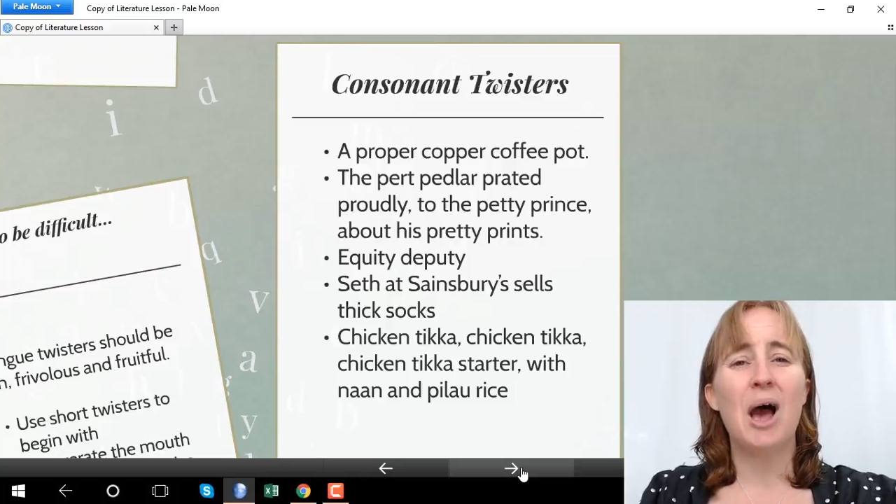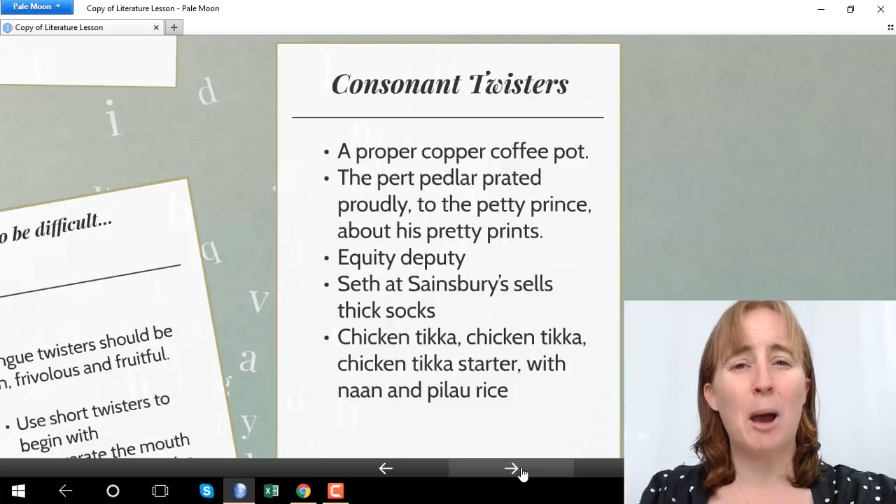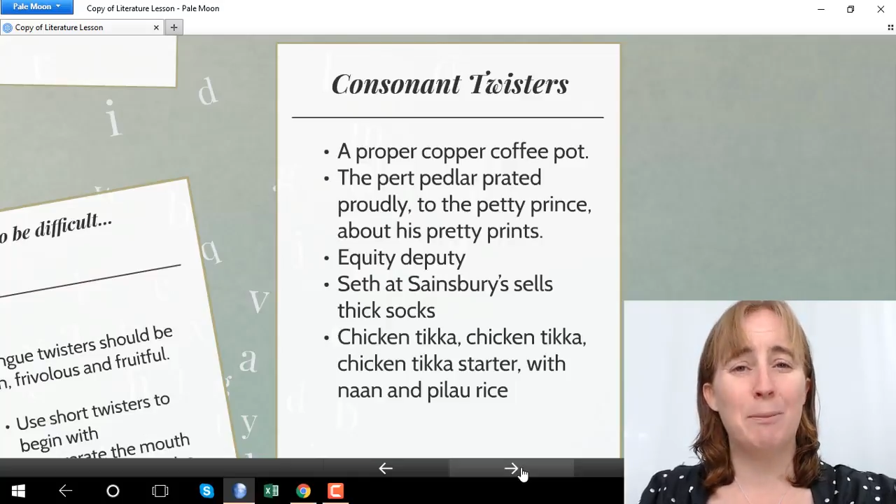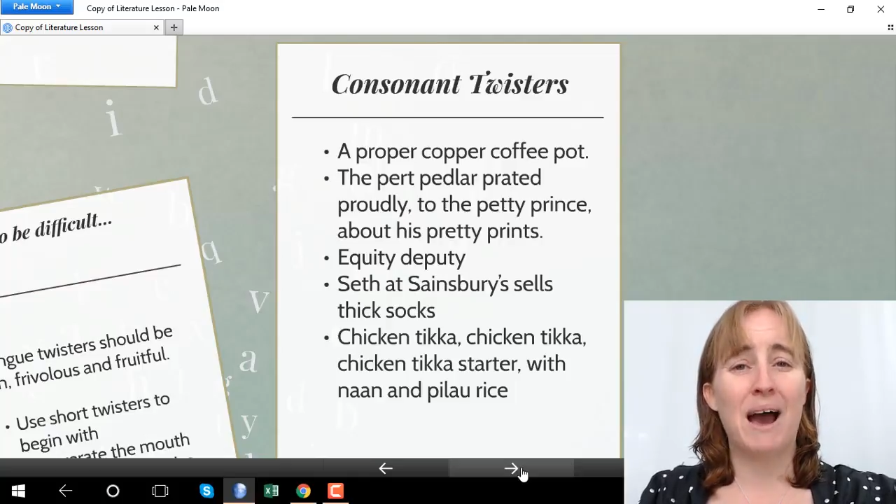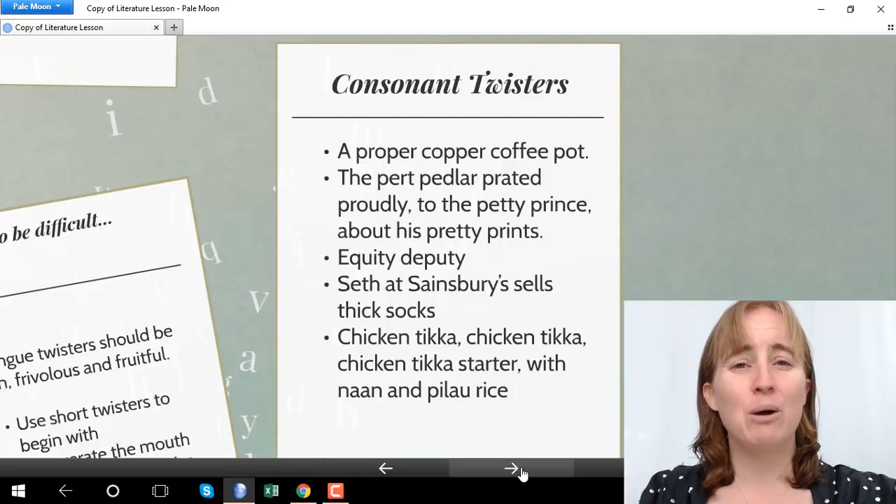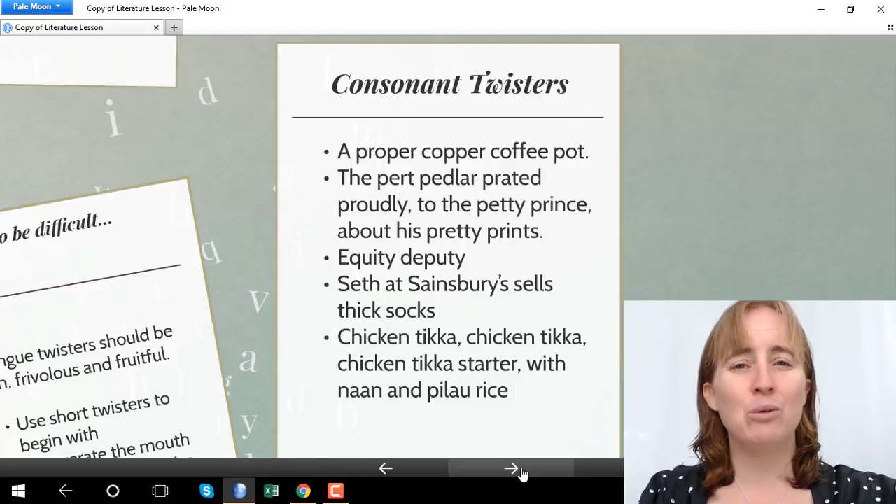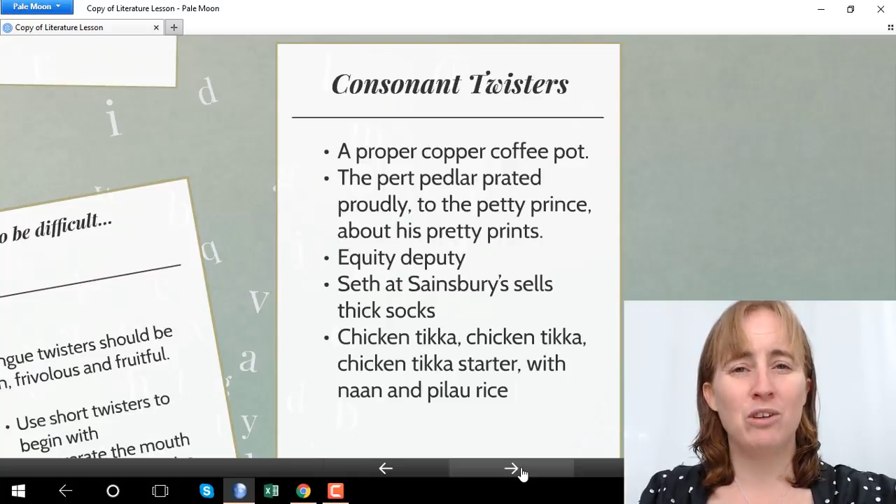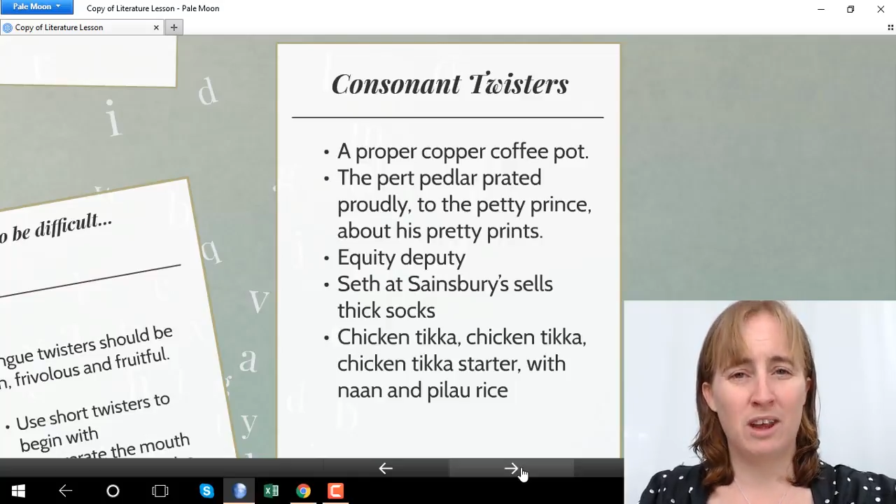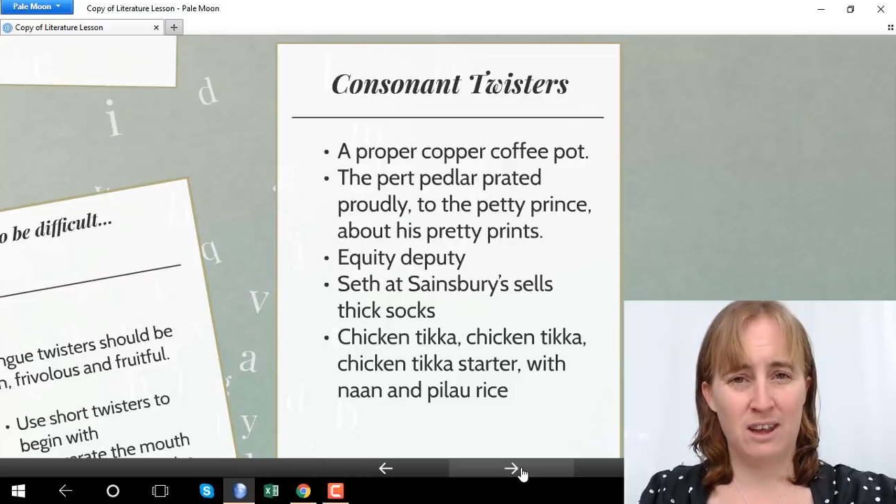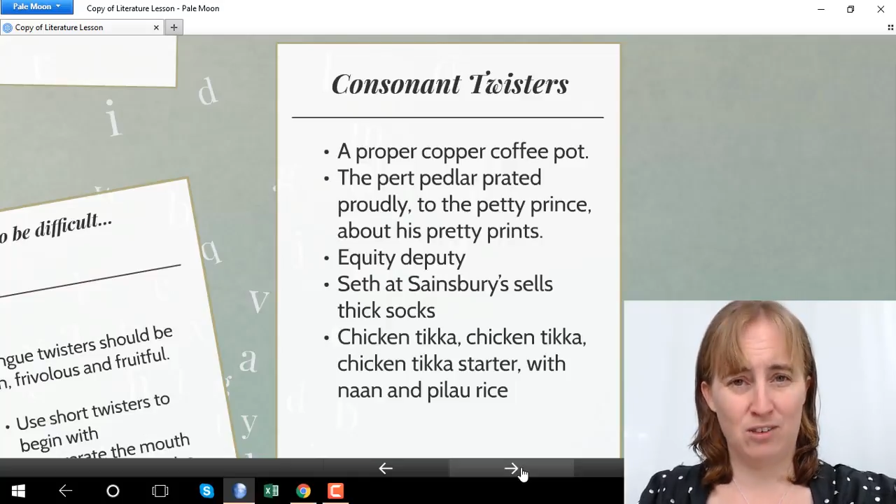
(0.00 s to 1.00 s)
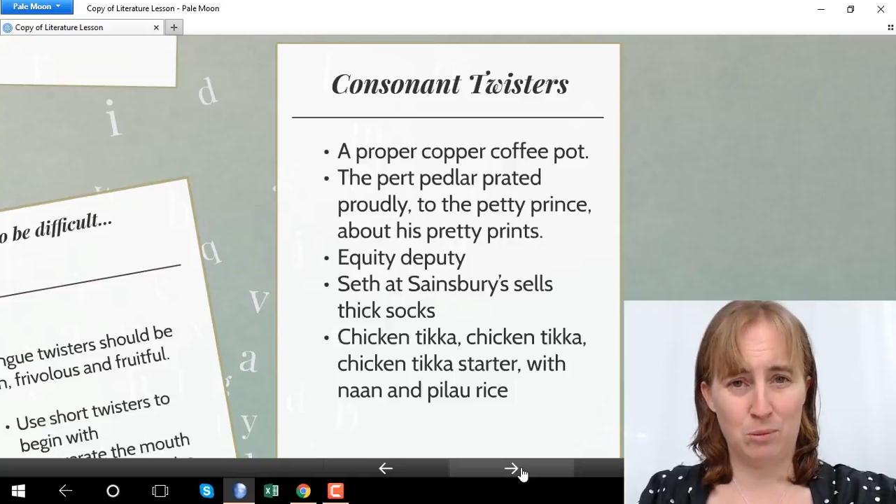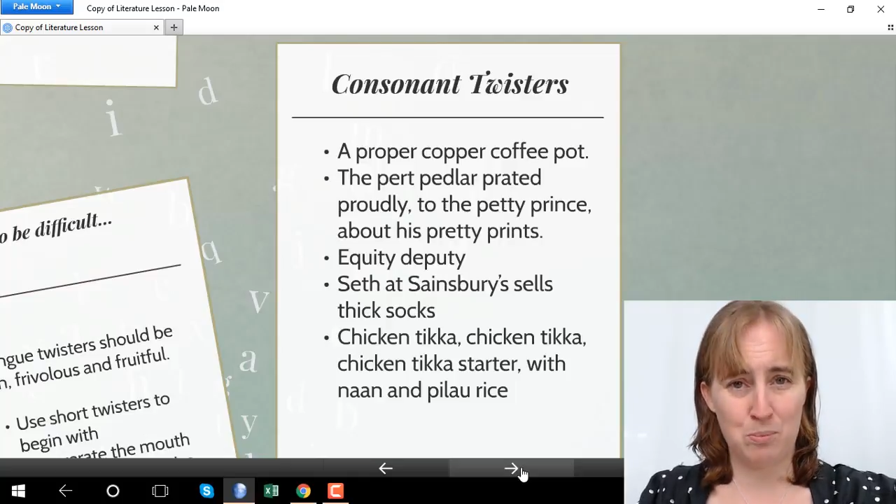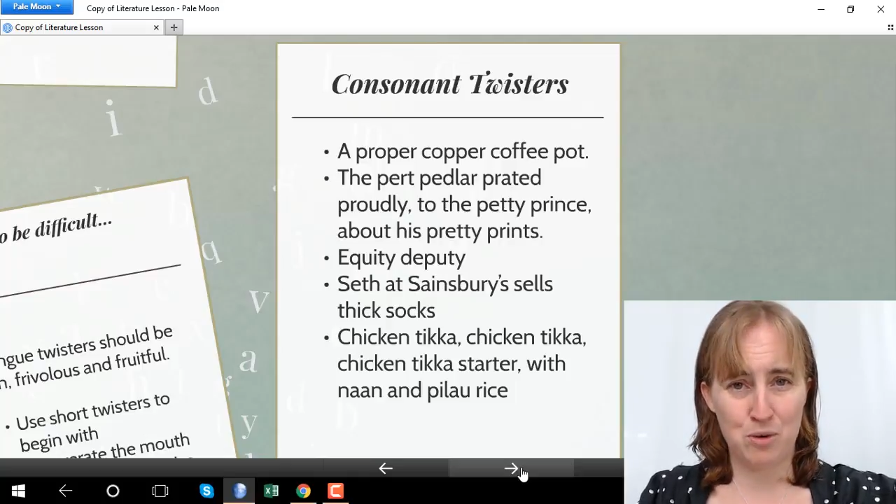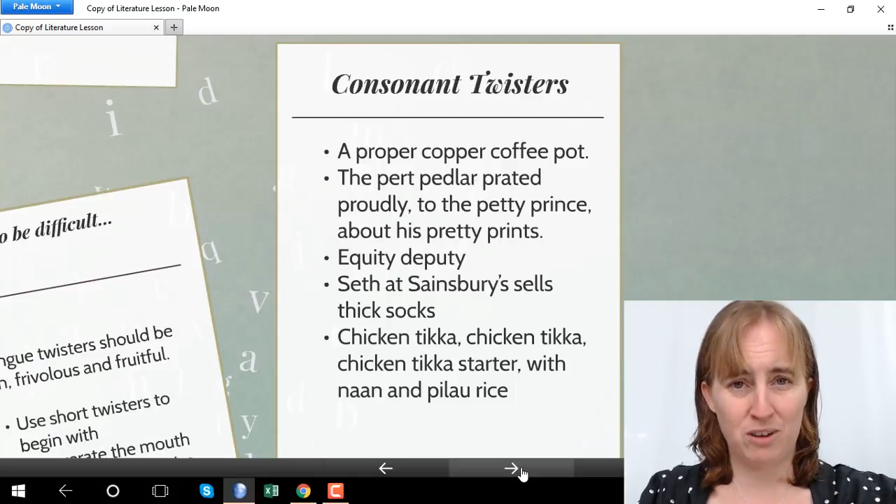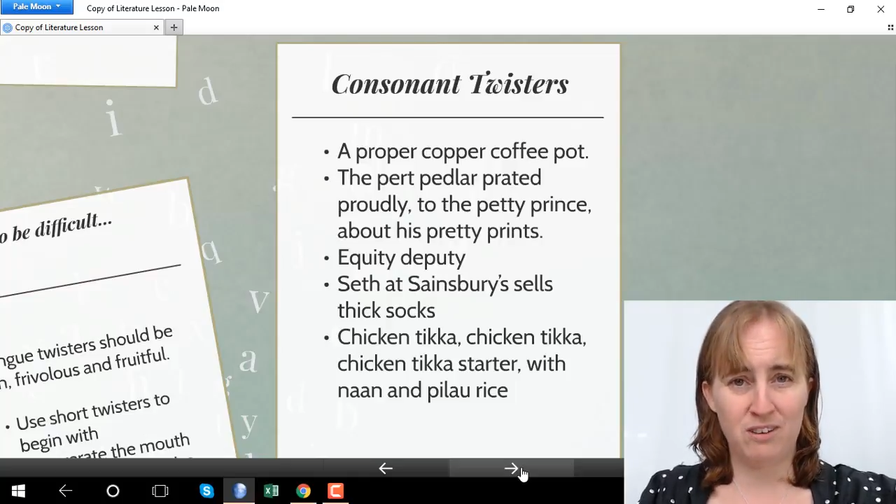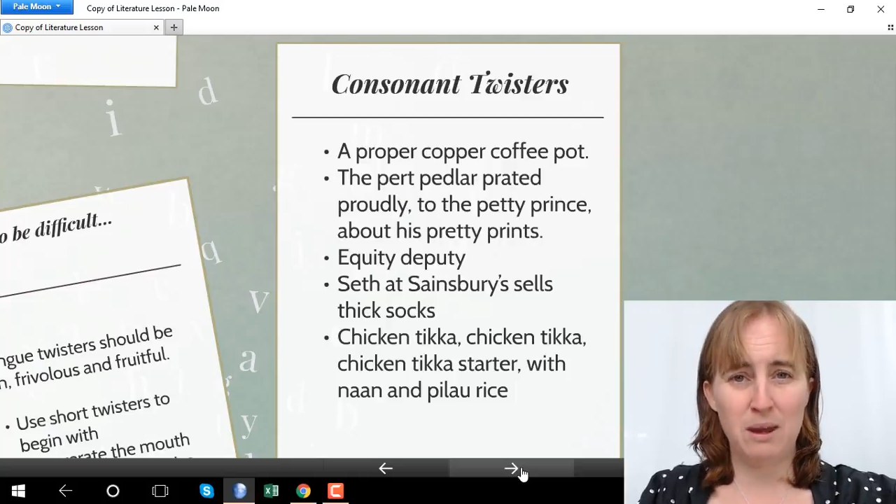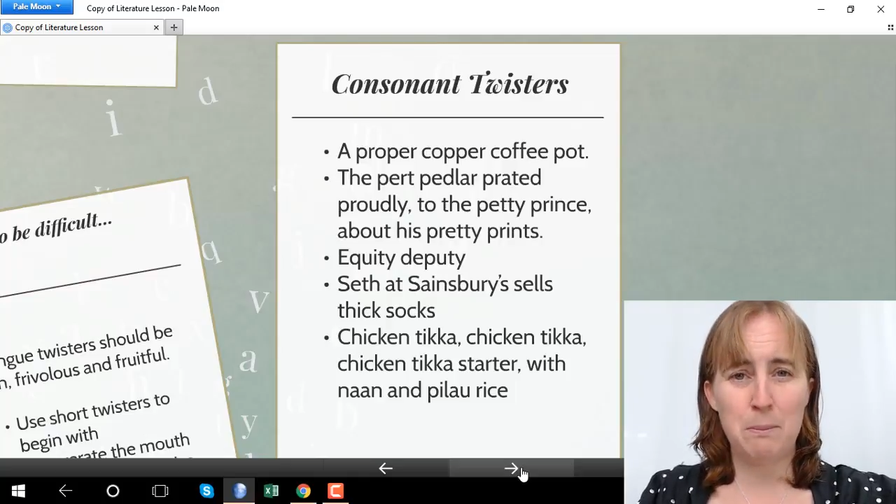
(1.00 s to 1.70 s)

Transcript: about his pretty